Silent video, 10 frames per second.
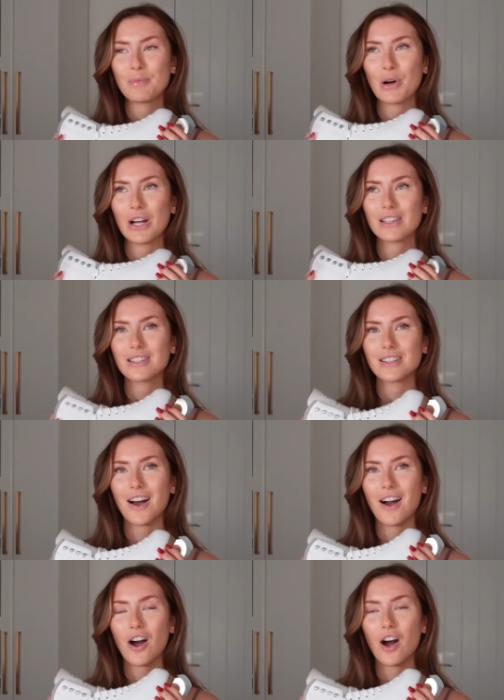but at the
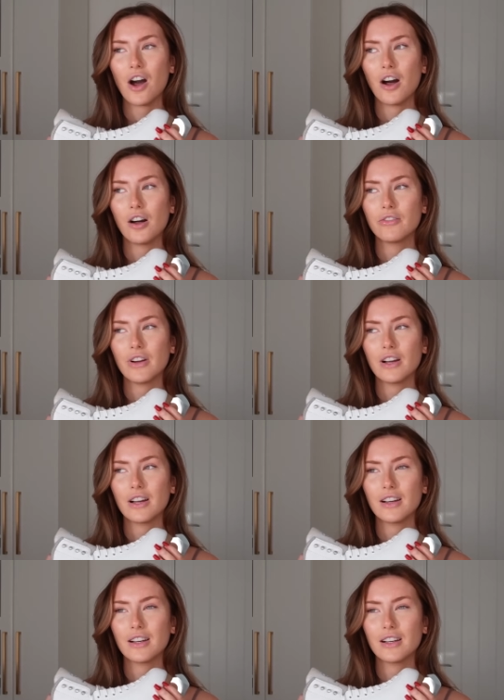start of
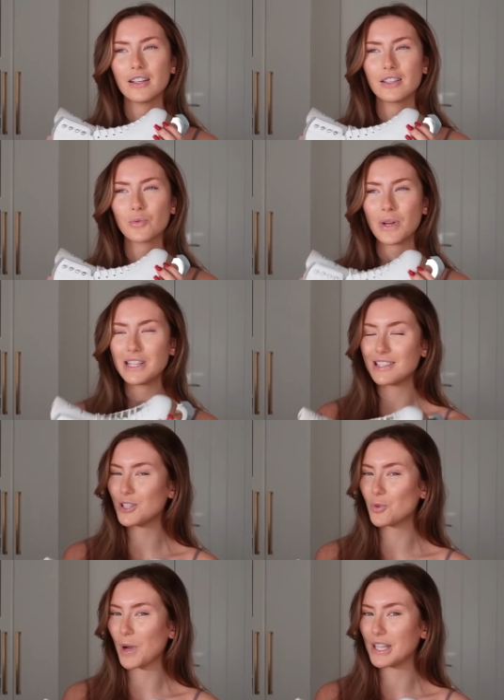
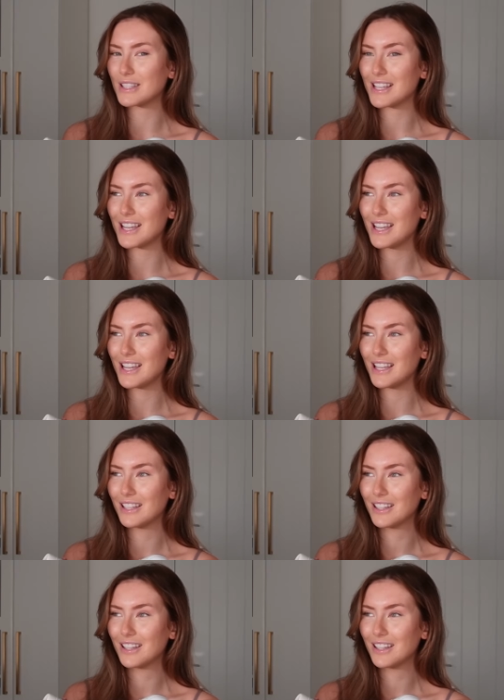2020,